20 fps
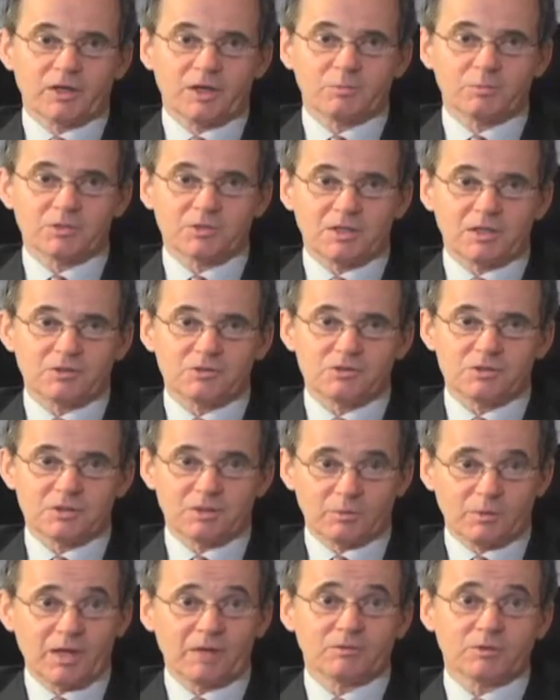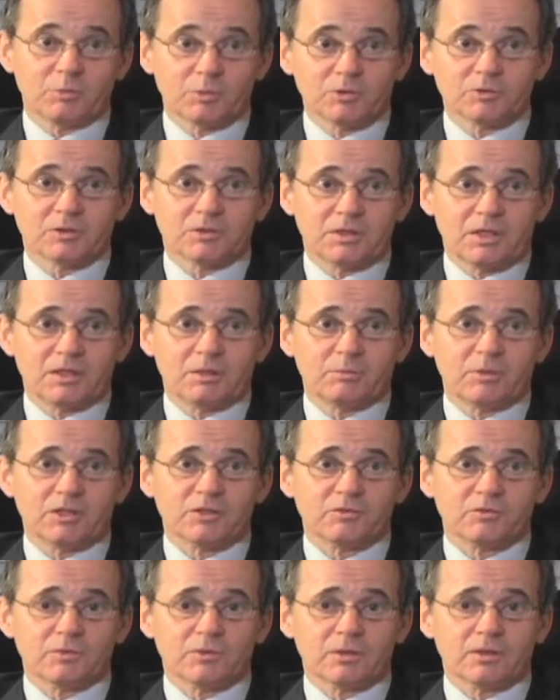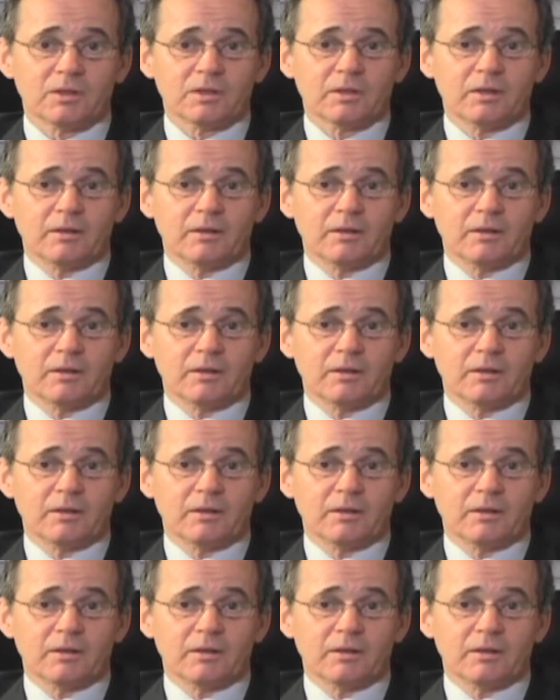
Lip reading: hypertension that we have to build a database for